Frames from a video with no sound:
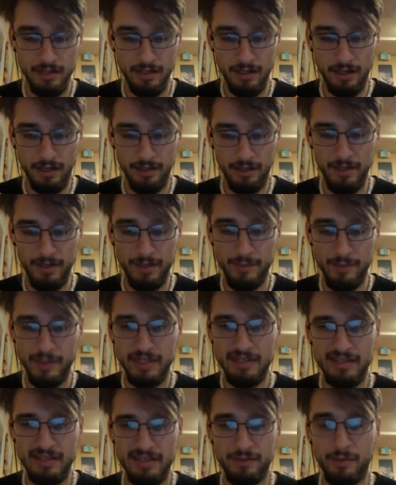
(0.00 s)
in my
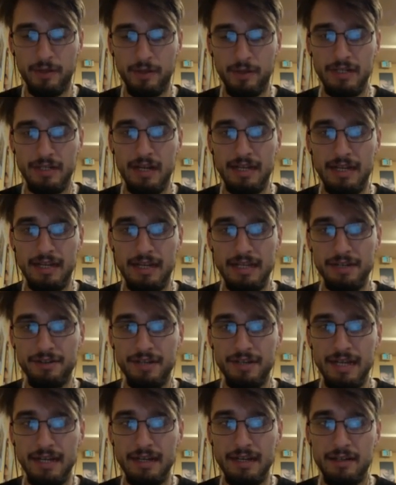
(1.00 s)
opinion, these are probably not here
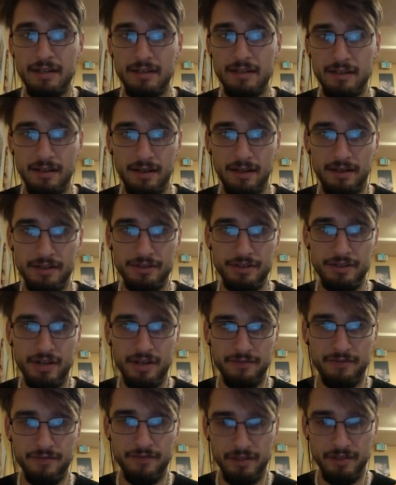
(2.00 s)
yet. These are
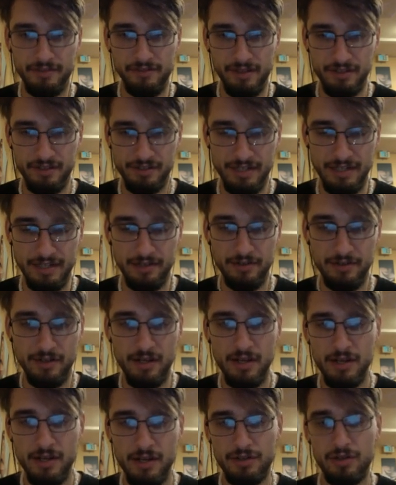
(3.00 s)
not fully fleshed out.
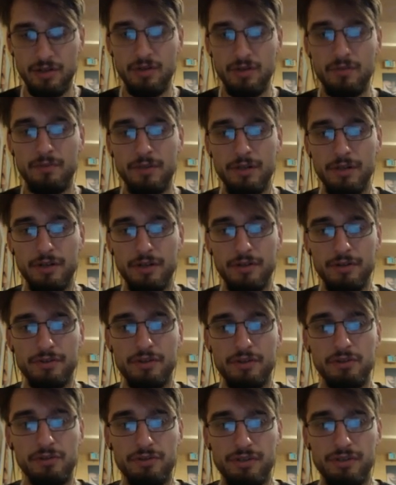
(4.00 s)
So, the
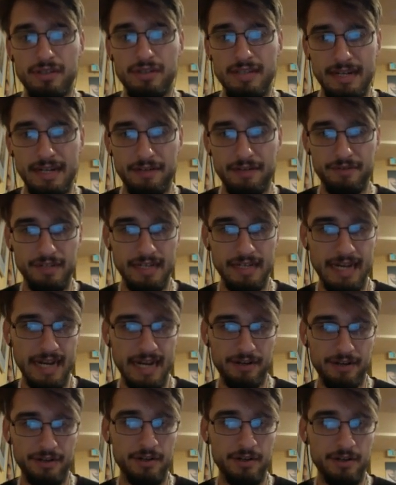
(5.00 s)
solutions that can really
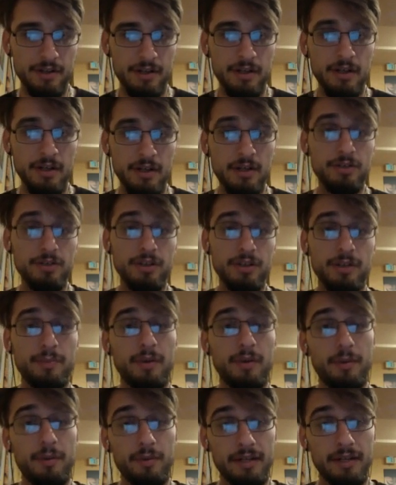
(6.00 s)
cater to the
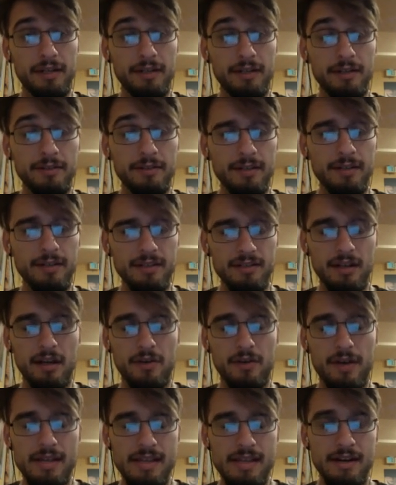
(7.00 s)
public is not
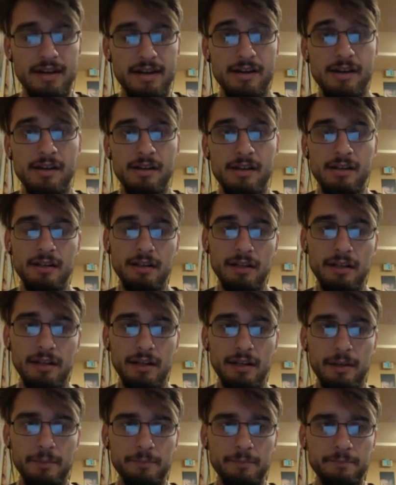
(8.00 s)
quite there.
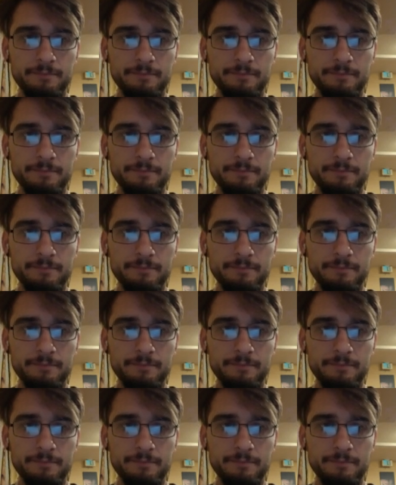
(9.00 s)
So